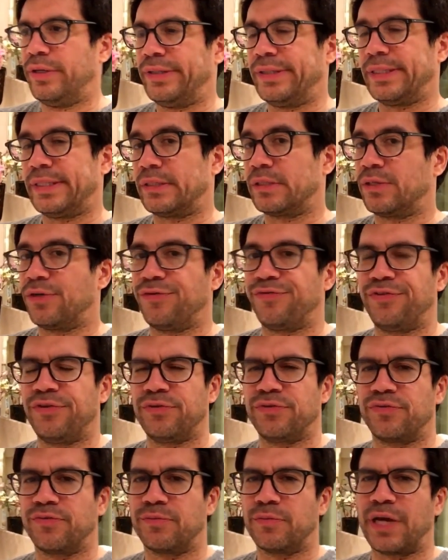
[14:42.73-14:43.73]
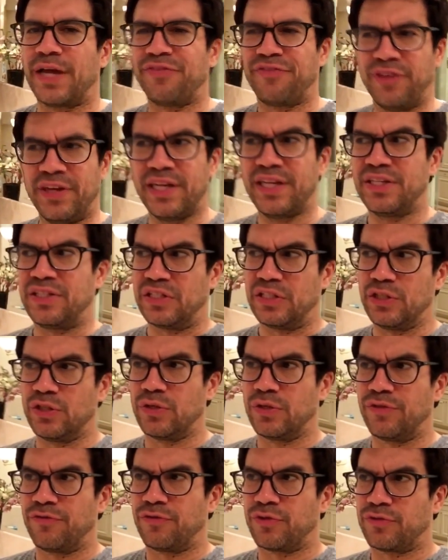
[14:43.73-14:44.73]
I don't know if he was from, I think he's
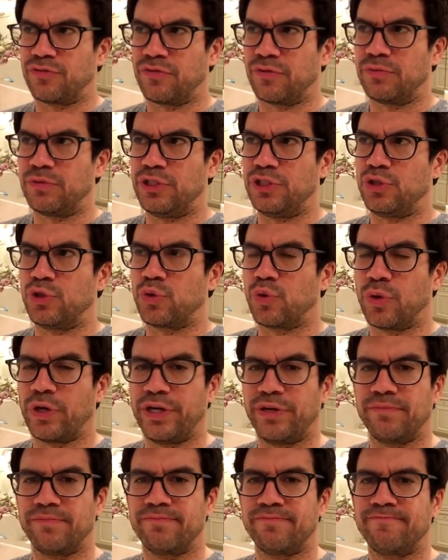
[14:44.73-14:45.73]
literally was from Detroit.